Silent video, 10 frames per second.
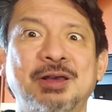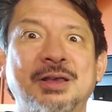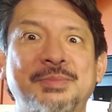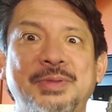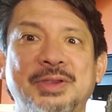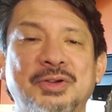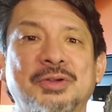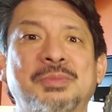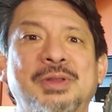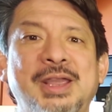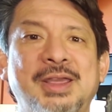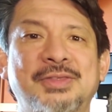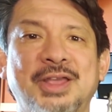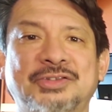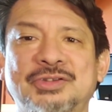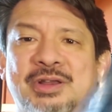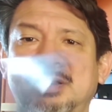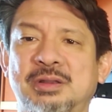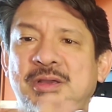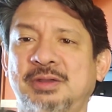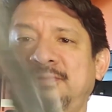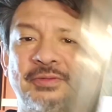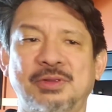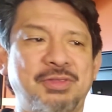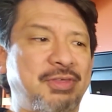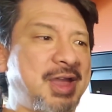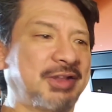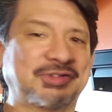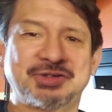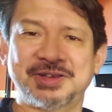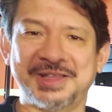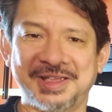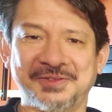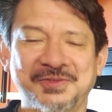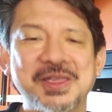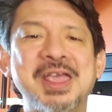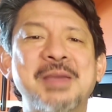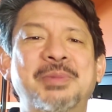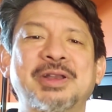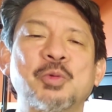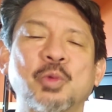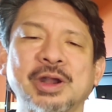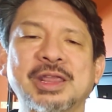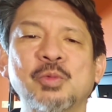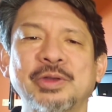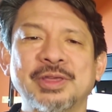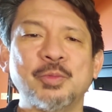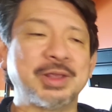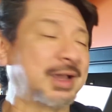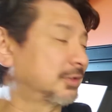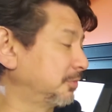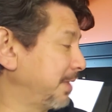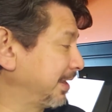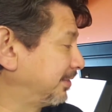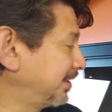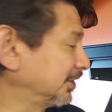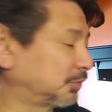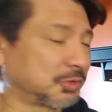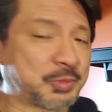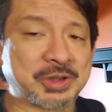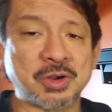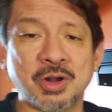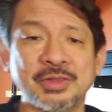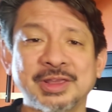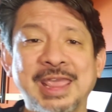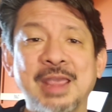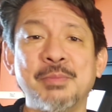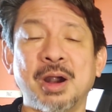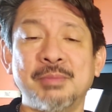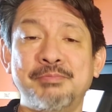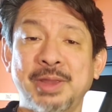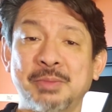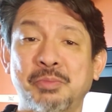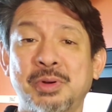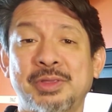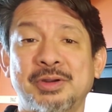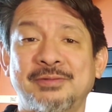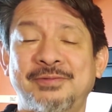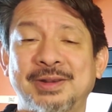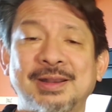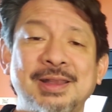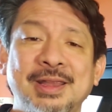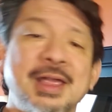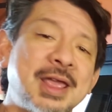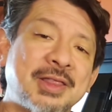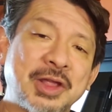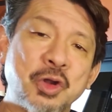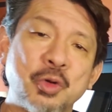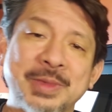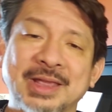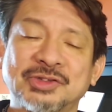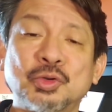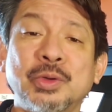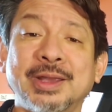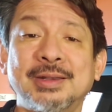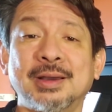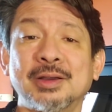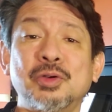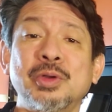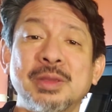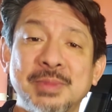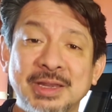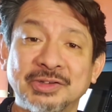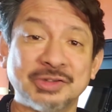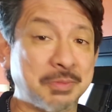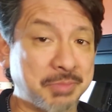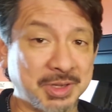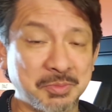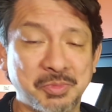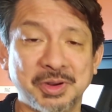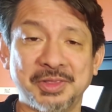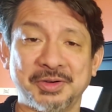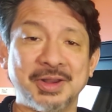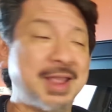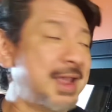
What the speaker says: a bigger blade. That's not a knife, that's a knife. But in working with them, we got to make this, which we call the KBar Big Brother. Fittingly, they know me as Kuya Doug. Kuya means big brother.